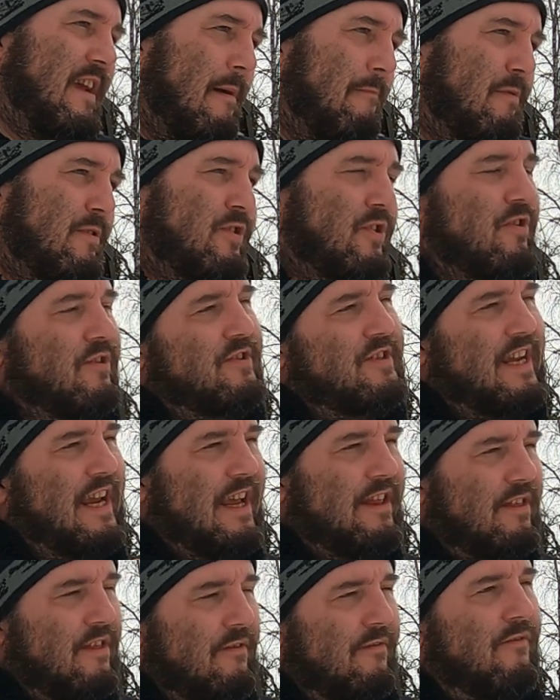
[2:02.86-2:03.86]
temperatures
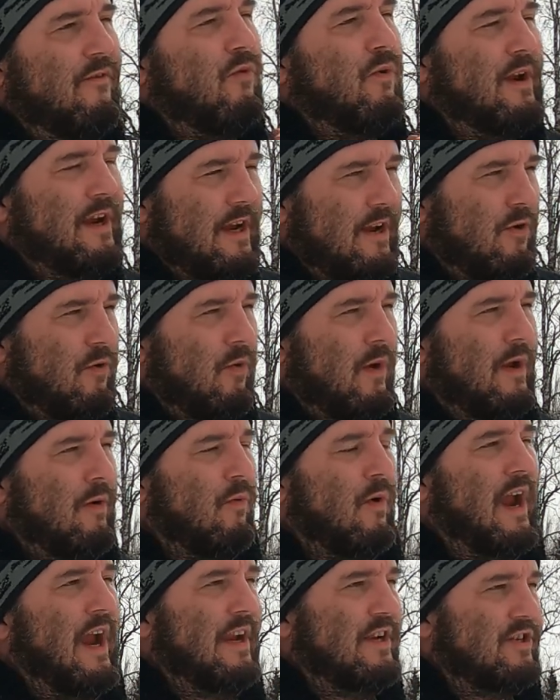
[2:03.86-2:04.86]
in the 40-degree
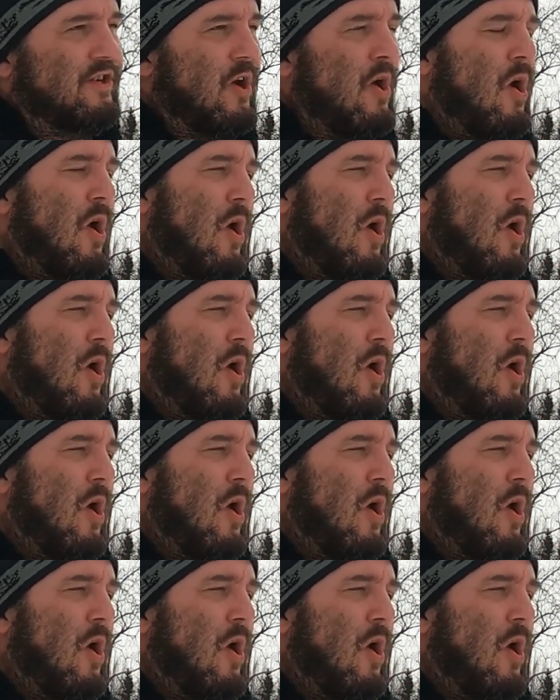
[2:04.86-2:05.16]
range.